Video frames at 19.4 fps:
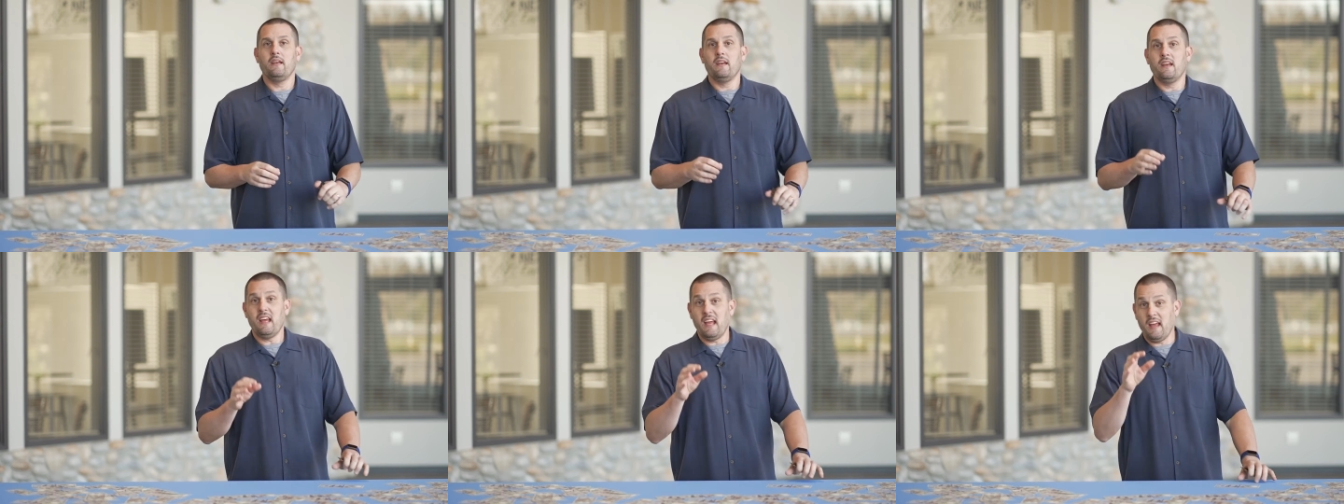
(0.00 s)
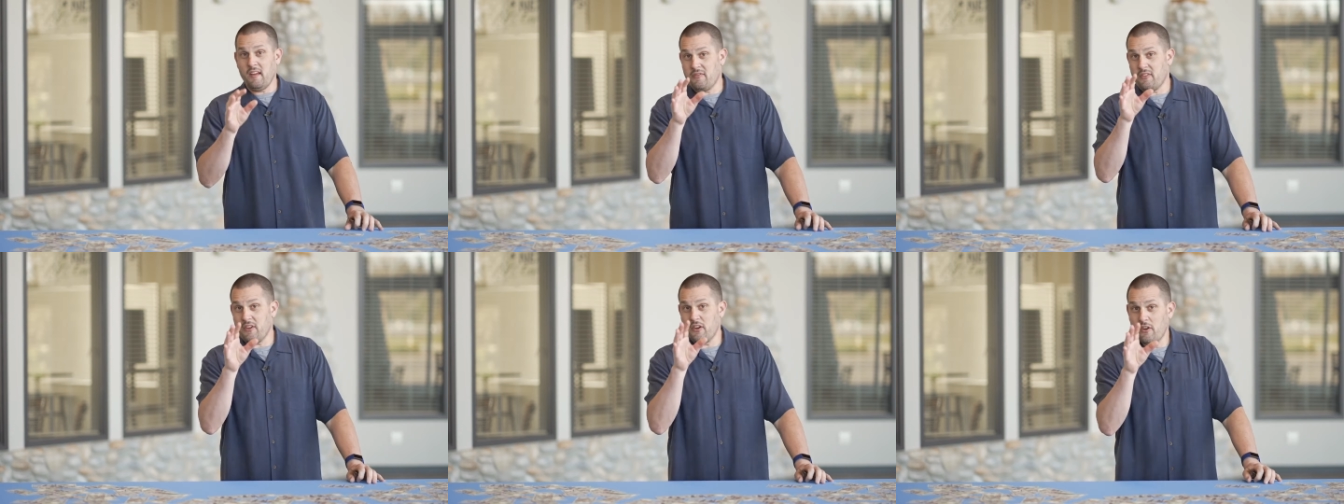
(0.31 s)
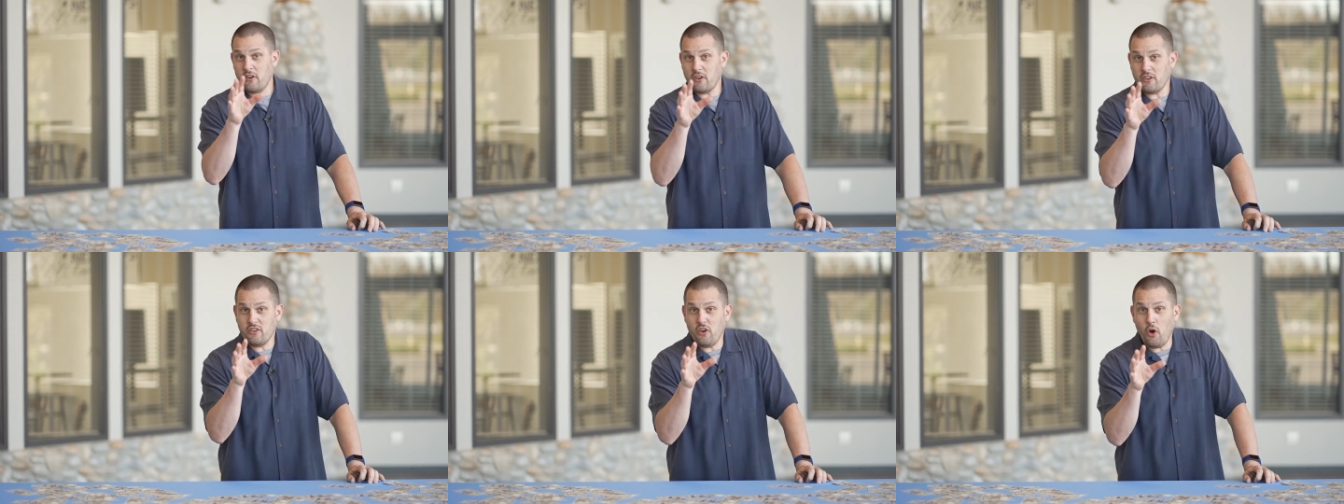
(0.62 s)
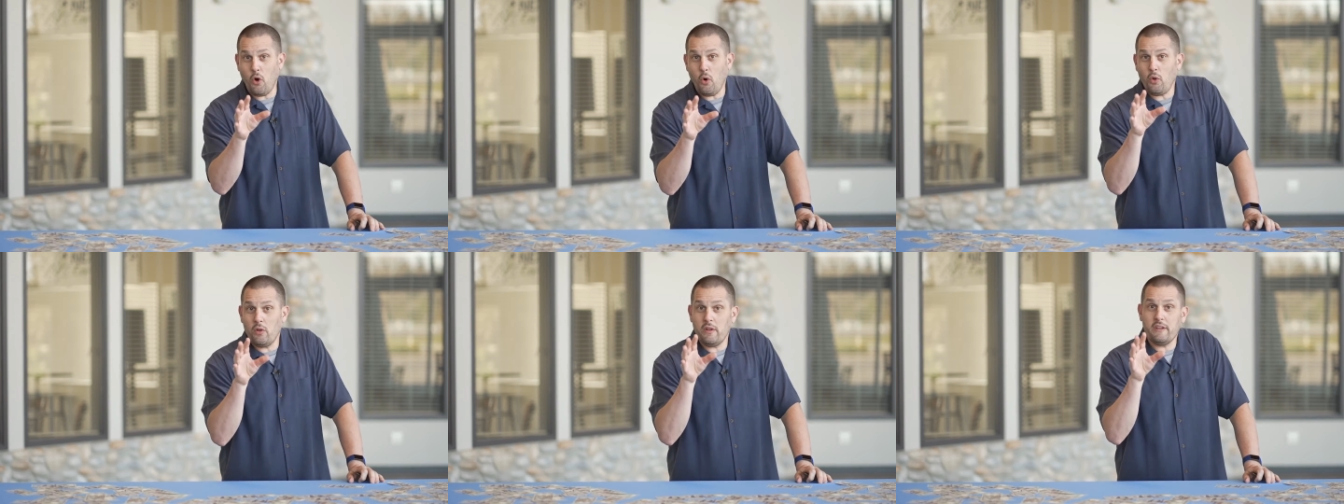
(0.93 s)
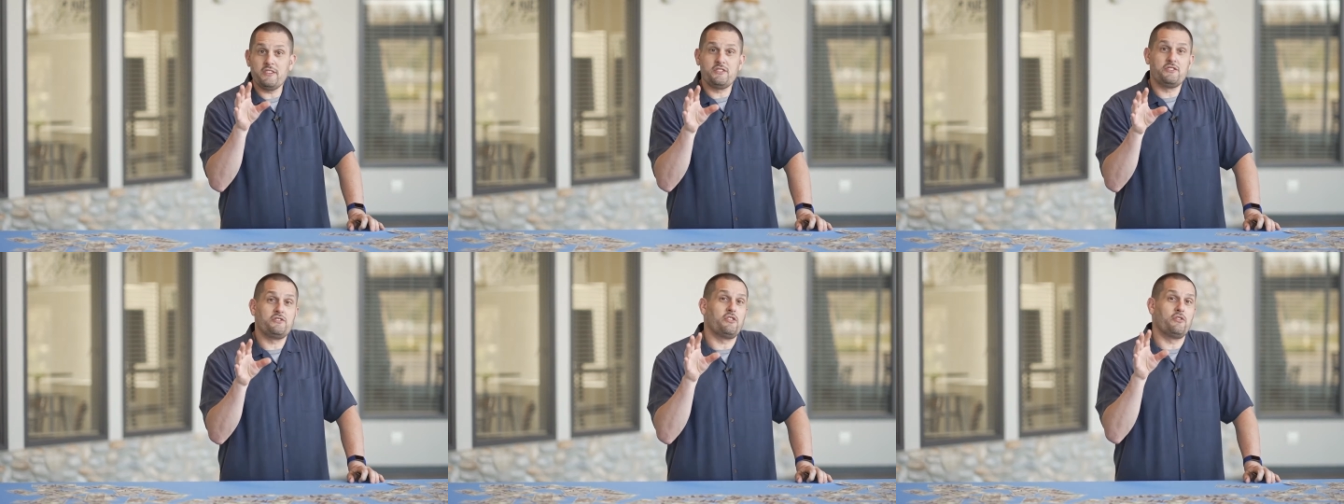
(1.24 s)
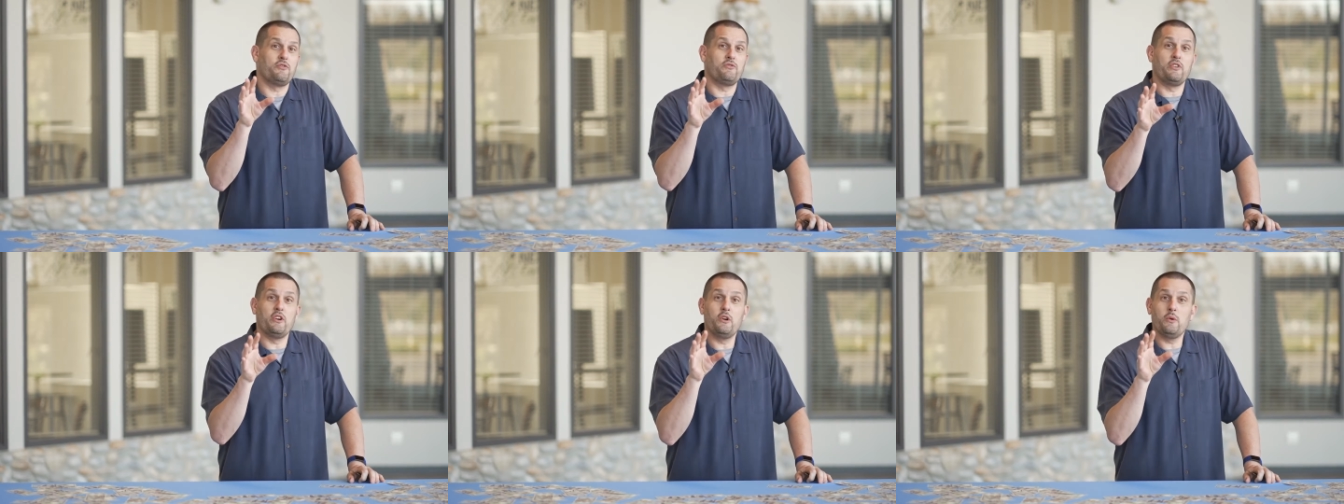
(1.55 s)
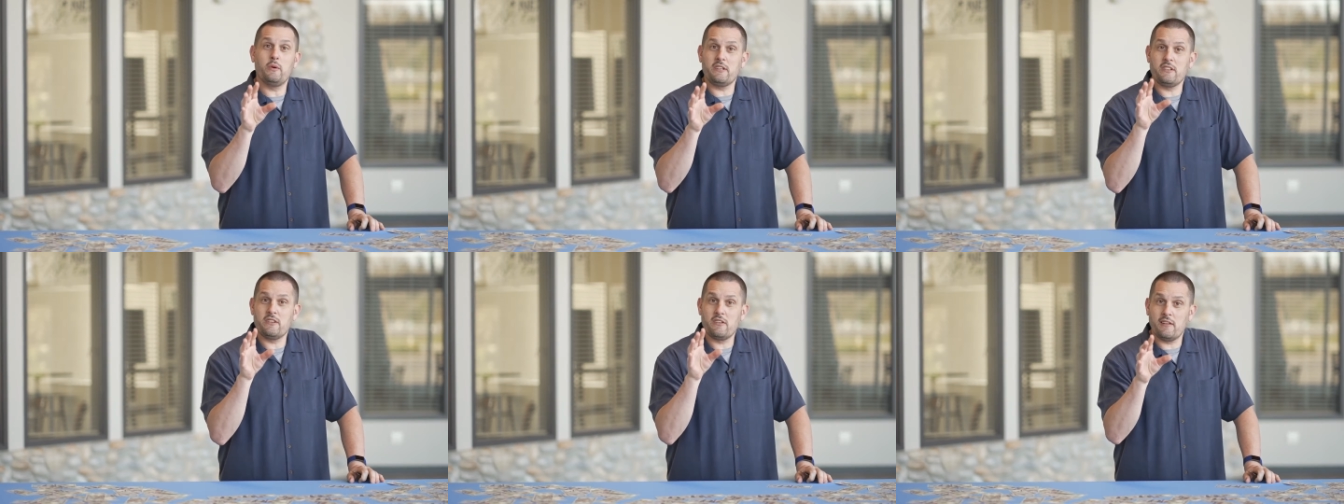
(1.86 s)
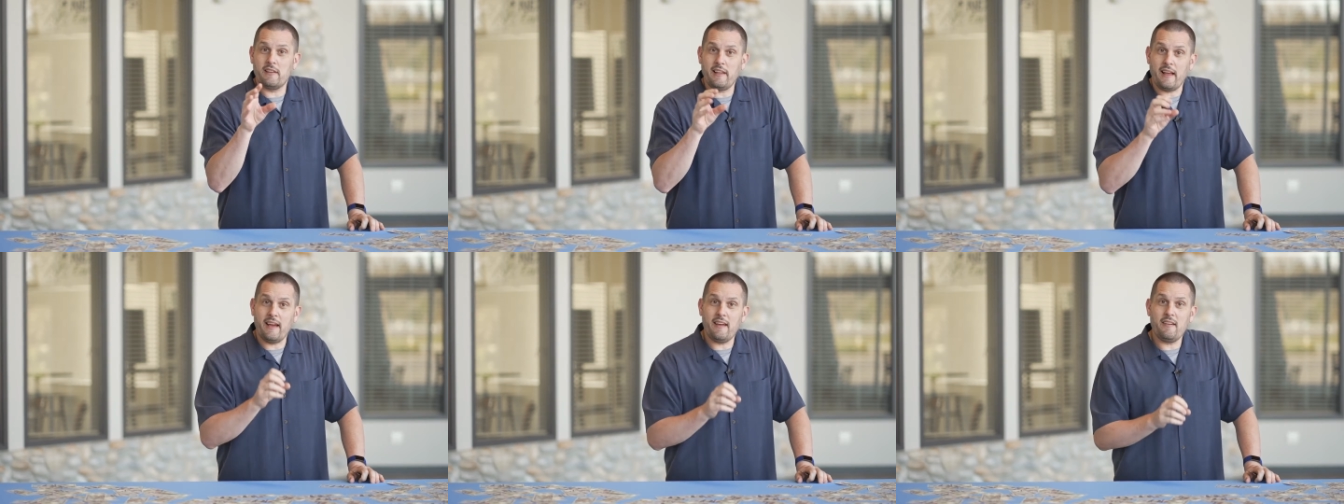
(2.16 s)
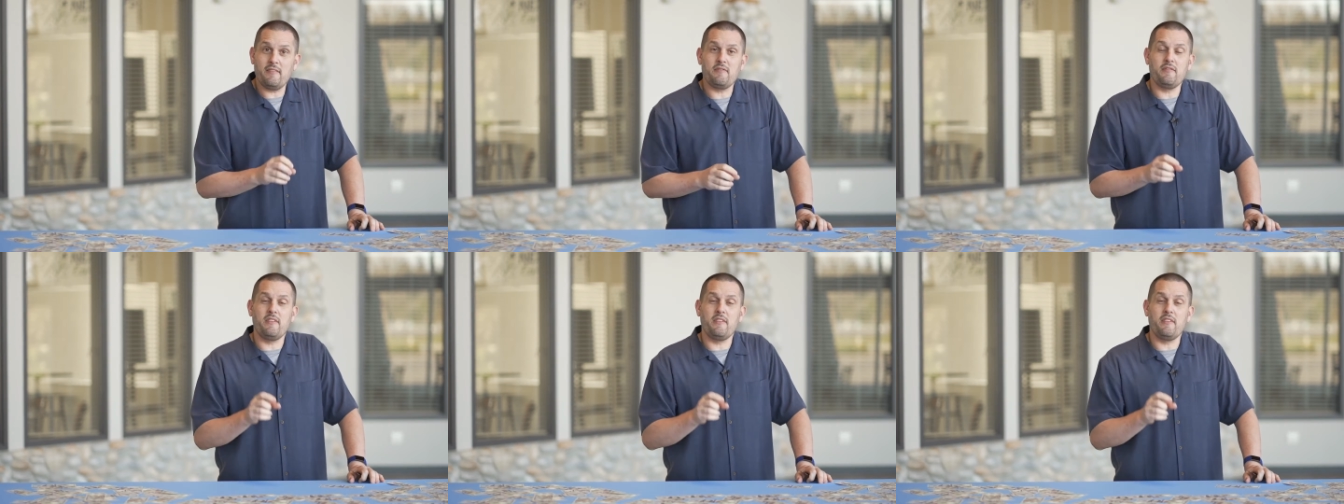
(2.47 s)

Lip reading: If your goal is to ruin your life,